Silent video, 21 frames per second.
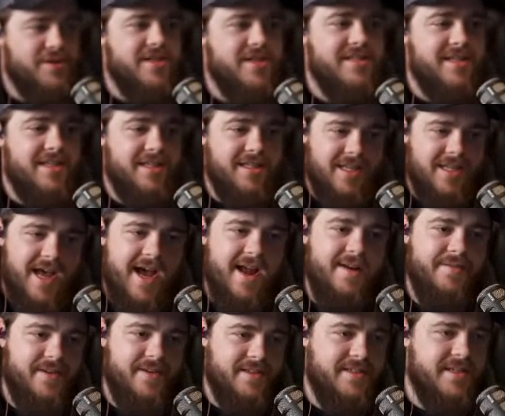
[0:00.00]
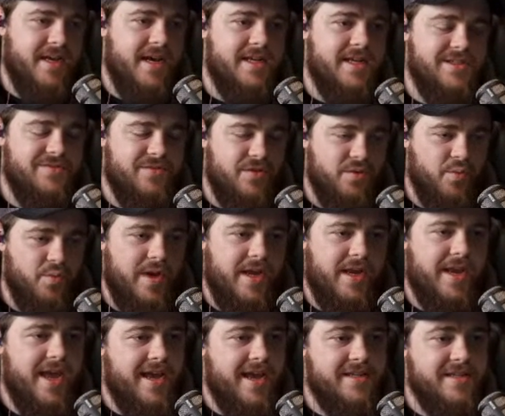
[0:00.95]
does a lot of designs for
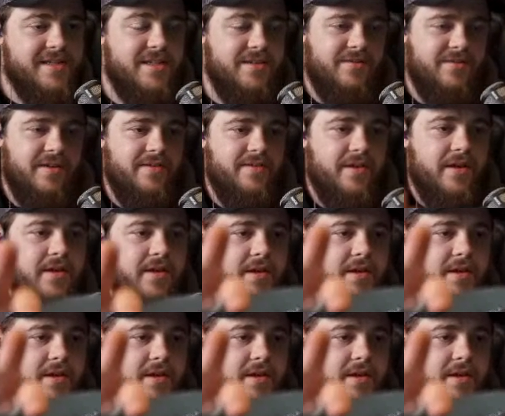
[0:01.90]
Wii and Civivi.